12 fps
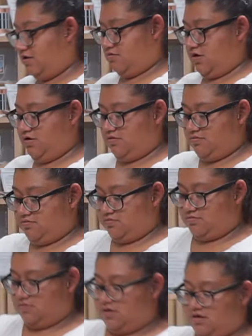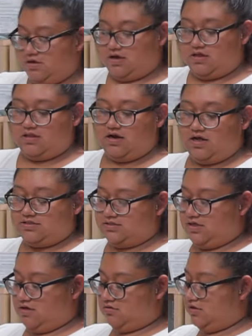possible so I don't get
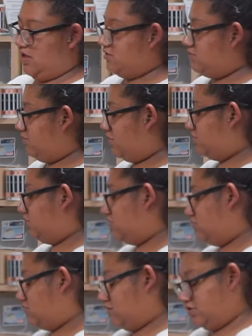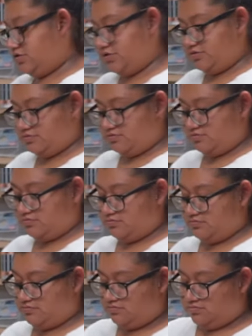seen again. Let's,
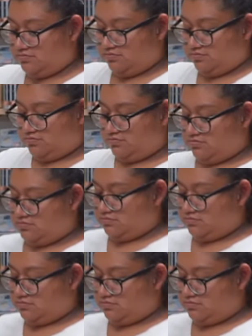let's watch.